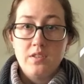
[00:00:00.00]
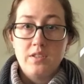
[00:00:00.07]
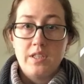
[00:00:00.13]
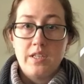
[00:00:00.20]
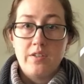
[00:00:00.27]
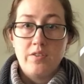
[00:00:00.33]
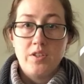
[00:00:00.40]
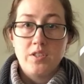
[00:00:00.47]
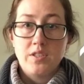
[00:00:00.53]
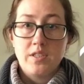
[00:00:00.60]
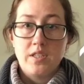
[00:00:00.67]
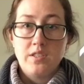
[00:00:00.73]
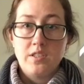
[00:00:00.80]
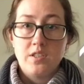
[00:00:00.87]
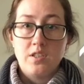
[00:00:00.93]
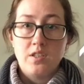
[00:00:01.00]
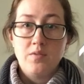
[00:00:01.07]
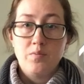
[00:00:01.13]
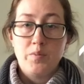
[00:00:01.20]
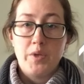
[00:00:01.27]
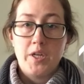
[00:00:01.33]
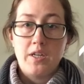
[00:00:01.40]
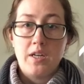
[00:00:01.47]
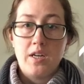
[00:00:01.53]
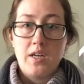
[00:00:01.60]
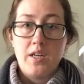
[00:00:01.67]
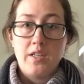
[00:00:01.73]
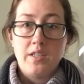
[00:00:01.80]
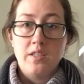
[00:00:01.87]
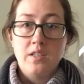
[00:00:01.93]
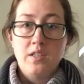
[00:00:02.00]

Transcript: down the center, but I